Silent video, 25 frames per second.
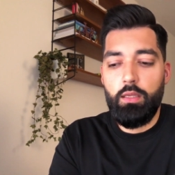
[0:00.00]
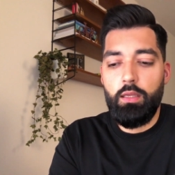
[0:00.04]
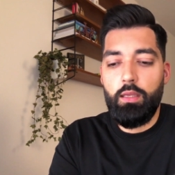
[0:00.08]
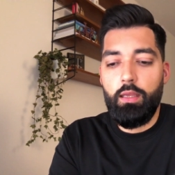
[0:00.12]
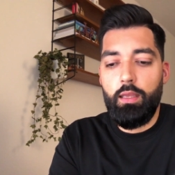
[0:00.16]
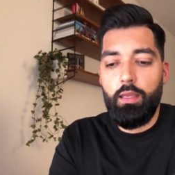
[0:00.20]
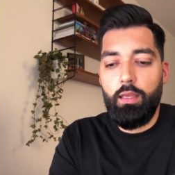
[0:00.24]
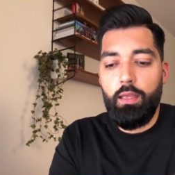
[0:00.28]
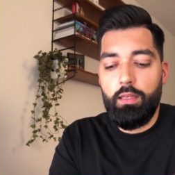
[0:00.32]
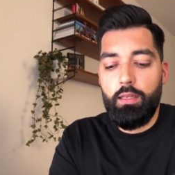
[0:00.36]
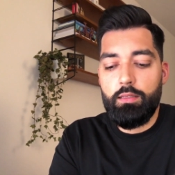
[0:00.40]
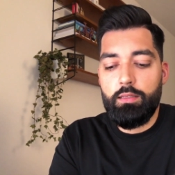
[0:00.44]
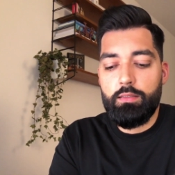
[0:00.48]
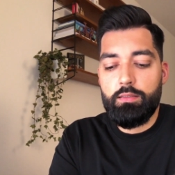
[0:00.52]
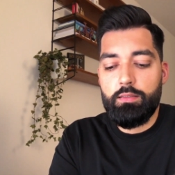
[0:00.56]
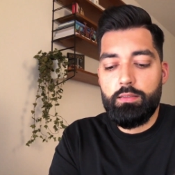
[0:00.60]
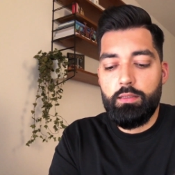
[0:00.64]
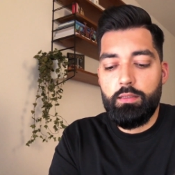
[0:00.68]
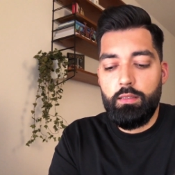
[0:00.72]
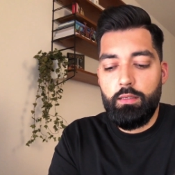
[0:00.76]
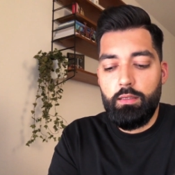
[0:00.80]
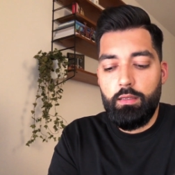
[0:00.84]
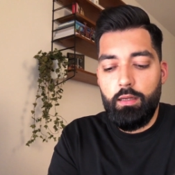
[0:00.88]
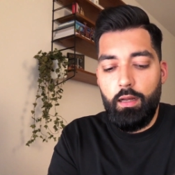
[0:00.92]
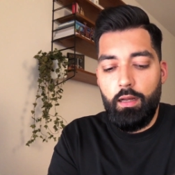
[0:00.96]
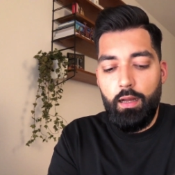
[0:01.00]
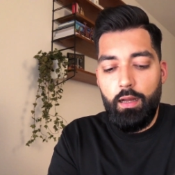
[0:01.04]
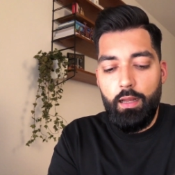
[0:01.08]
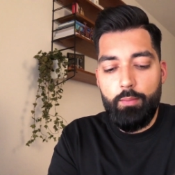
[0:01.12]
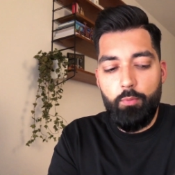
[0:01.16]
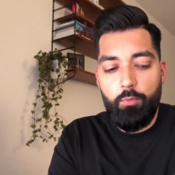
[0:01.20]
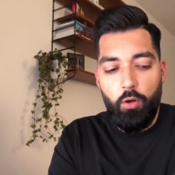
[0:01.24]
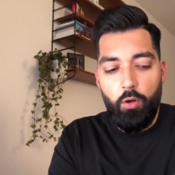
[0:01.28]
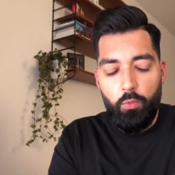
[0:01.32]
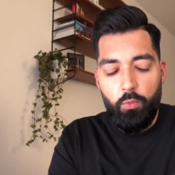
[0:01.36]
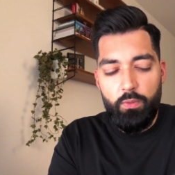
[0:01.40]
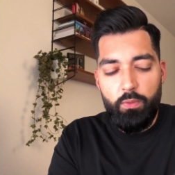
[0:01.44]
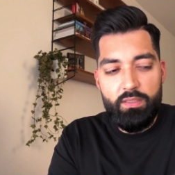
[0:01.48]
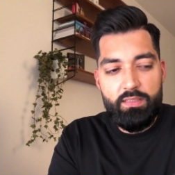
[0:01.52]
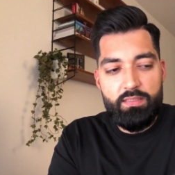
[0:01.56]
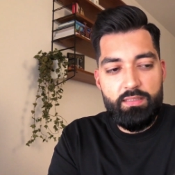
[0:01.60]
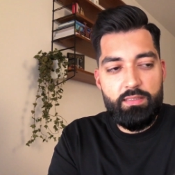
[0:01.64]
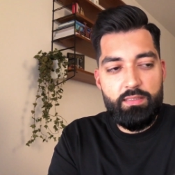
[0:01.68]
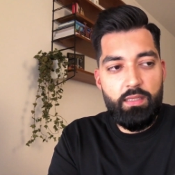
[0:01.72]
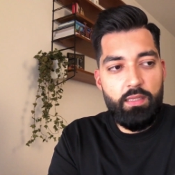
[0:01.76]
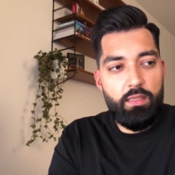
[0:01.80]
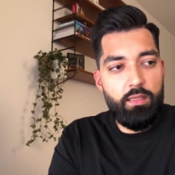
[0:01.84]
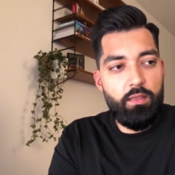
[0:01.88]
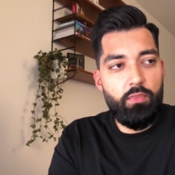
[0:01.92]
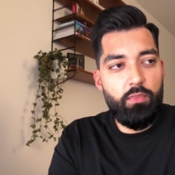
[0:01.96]
and I'm always
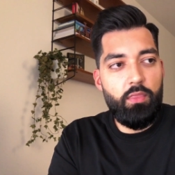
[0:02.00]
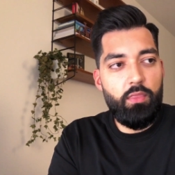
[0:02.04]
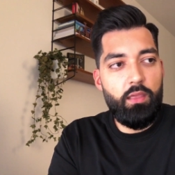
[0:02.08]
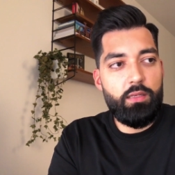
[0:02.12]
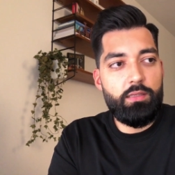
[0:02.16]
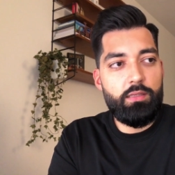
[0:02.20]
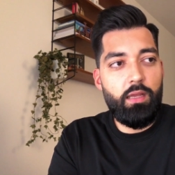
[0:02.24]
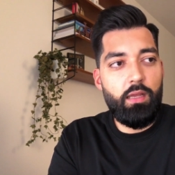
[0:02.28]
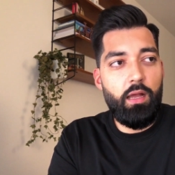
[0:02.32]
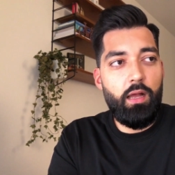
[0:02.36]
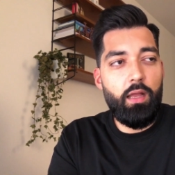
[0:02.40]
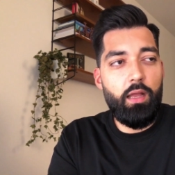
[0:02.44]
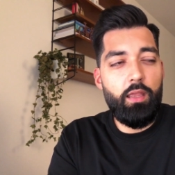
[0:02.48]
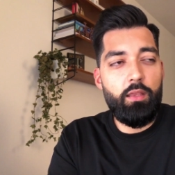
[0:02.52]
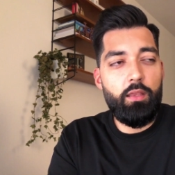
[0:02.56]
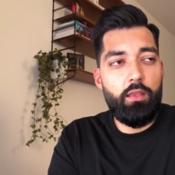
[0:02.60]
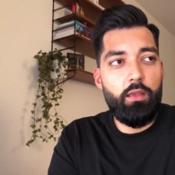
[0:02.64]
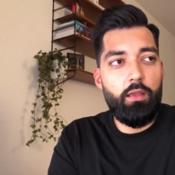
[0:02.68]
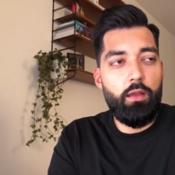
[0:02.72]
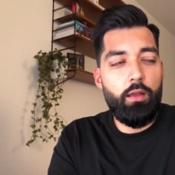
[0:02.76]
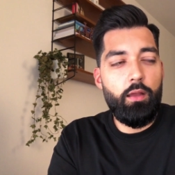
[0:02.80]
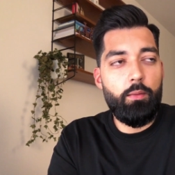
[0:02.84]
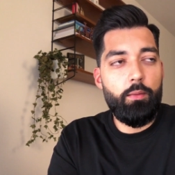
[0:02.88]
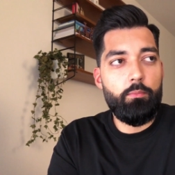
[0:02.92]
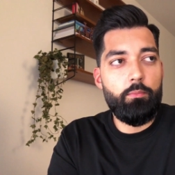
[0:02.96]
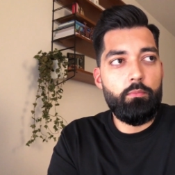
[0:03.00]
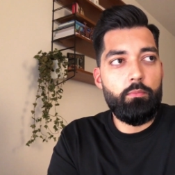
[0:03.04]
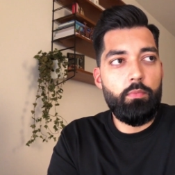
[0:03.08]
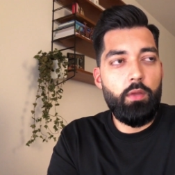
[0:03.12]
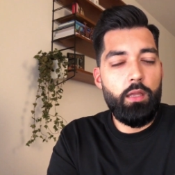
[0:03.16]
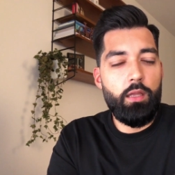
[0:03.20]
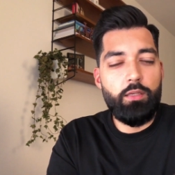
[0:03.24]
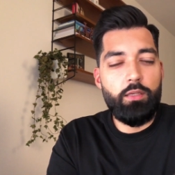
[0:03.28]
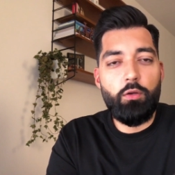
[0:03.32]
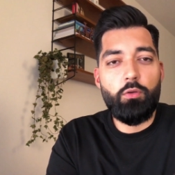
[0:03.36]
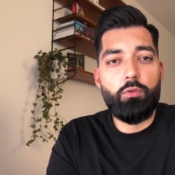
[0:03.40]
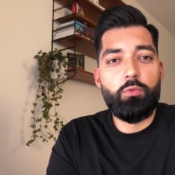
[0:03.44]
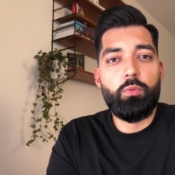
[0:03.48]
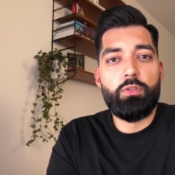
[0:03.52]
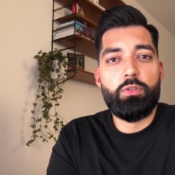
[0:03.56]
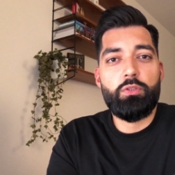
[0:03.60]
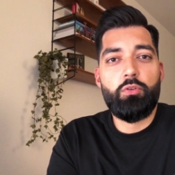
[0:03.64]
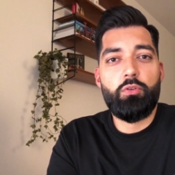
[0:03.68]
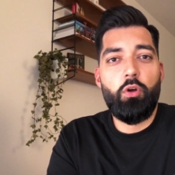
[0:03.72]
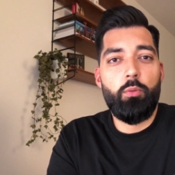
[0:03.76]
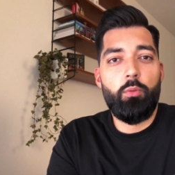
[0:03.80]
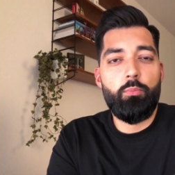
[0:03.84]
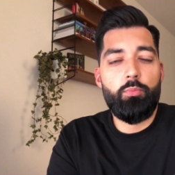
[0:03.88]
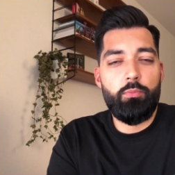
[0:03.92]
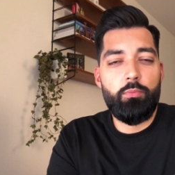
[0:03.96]
saying that I I'm I don't want to
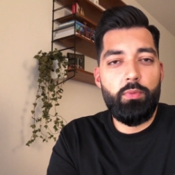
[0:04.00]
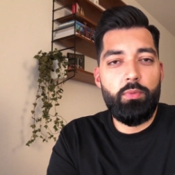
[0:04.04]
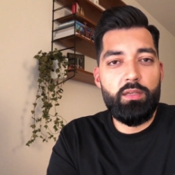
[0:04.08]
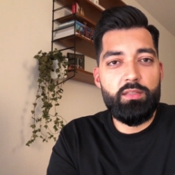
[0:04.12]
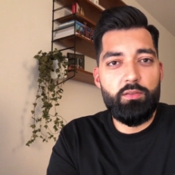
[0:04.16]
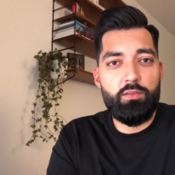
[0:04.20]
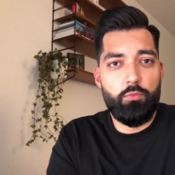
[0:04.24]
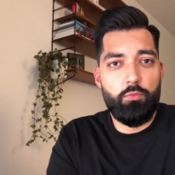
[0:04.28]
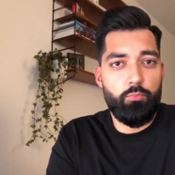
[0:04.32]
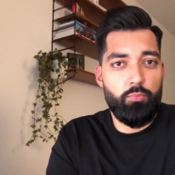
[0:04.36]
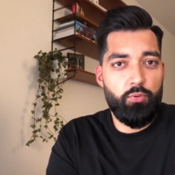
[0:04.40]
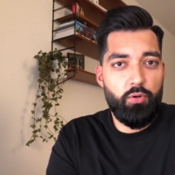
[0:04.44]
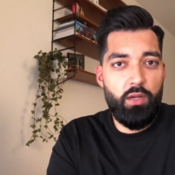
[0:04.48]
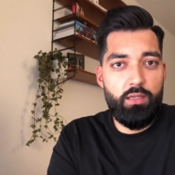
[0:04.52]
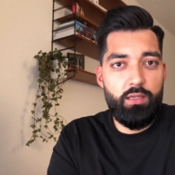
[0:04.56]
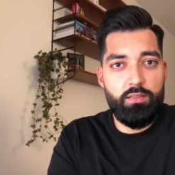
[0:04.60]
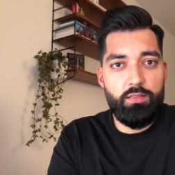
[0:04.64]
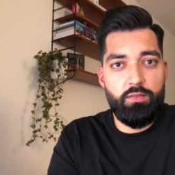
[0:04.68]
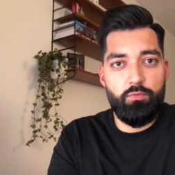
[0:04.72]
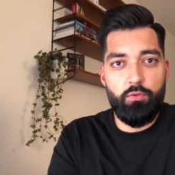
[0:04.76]
compromise on price.